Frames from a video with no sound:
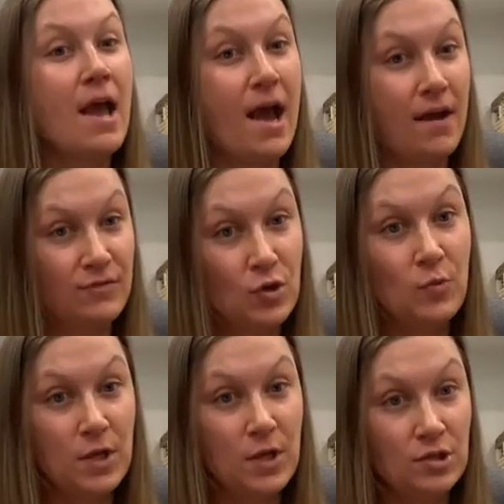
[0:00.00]
After
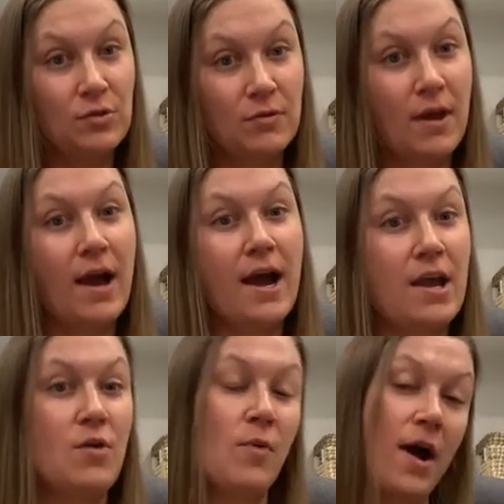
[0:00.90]
we do the
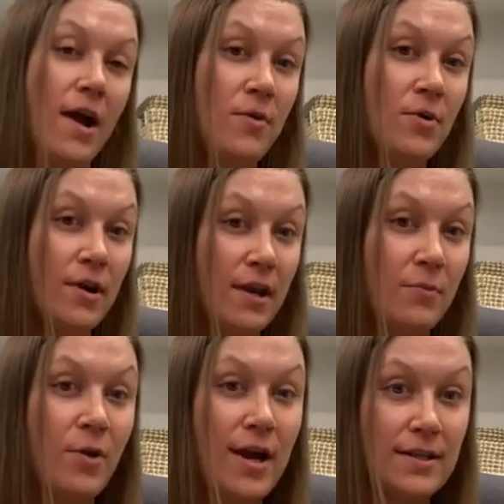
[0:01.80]
IUI, we'll get a
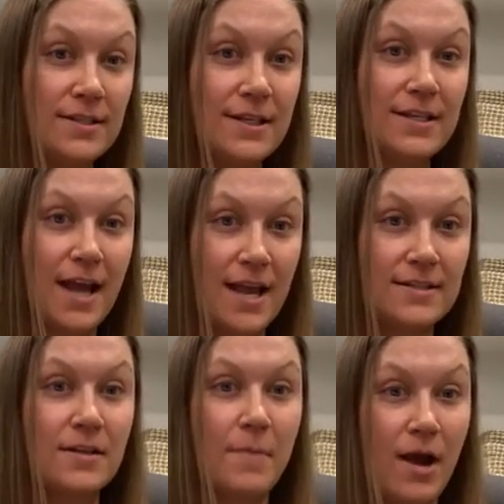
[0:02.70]
pregnancy
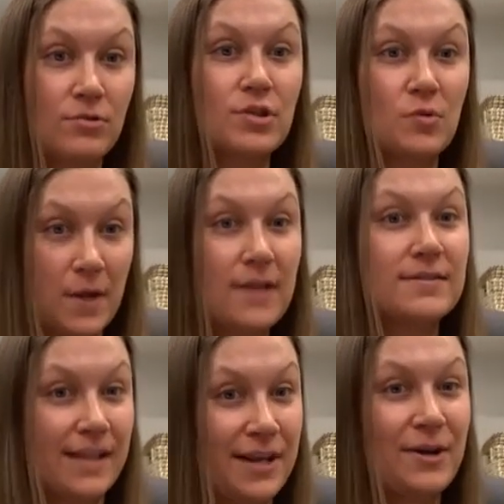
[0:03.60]
test about 2 weeks
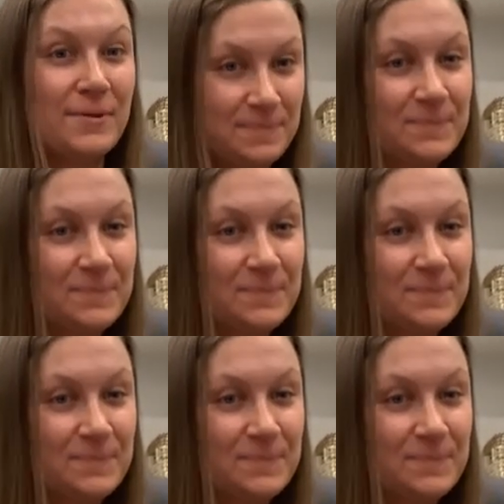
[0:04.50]
later.